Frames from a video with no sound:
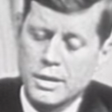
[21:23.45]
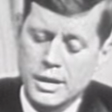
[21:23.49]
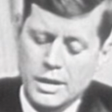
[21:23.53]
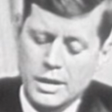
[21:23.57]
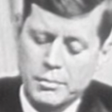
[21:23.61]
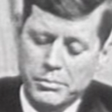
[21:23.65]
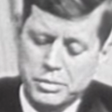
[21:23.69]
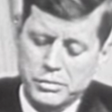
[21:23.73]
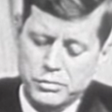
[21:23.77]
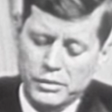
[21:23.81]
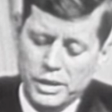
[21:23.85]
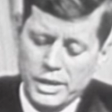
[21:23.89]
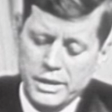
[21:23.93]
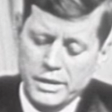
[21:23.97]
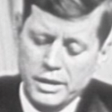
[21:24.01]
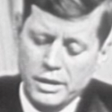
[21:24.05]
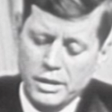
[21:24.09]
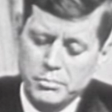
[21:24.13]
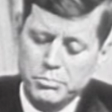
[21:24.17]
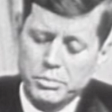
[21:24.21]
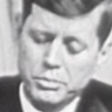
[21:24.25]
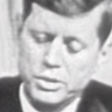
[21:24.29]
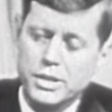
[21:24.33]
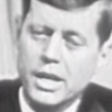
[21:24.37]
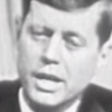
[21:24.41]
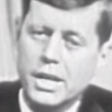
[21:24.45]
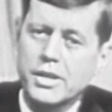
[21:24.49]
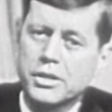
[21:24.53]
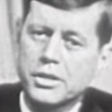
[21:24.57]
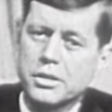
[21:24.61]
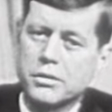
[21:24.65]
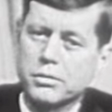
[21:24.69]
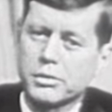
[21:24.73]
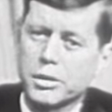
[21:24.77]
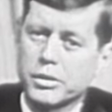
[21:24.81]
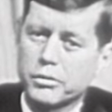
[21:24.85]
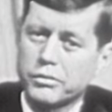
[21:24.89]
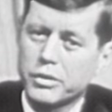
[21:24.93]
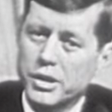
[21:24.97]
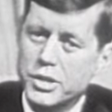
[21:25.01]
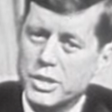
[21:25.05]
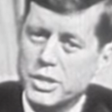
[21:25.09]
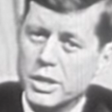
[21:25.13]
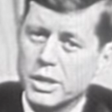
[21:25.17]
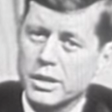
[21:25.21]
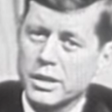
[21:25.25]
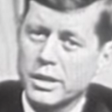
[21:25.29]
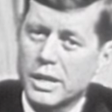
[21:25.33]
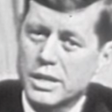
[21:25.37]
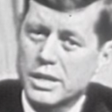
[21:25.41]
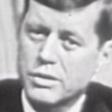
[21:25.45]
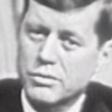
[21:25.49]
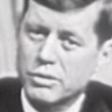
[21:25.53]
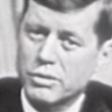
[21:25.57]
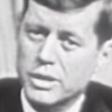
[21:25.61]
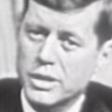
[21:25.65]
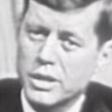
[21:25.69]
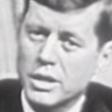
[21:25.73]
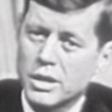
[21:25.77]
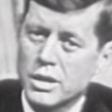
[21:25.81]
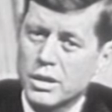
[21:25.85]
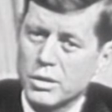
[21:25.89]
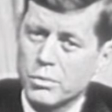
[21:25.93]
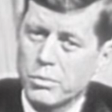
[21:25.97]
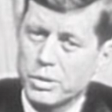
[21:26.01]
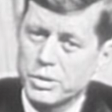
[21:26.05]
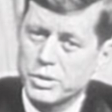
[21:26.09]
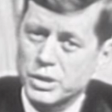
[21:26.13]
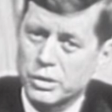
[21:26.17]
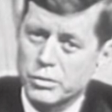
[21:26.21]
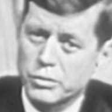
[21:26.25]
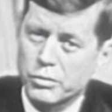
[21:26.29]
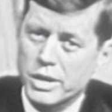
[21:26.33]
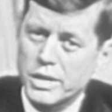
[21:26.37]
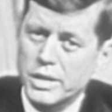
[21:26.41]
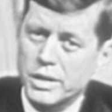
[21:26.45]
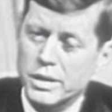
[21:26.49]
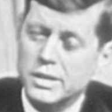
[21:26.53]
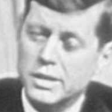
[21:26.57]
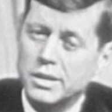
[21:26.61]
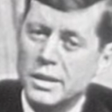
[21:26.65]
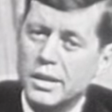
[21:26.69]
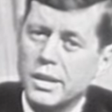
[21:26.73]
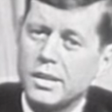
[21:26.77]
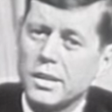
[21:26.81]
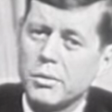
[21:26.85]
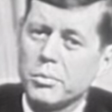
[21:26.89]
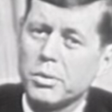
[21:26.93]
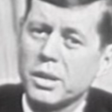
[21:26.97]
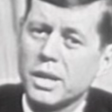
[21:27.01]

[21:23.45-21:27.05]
and provide other protections for the fishing industry, which are greatly needed.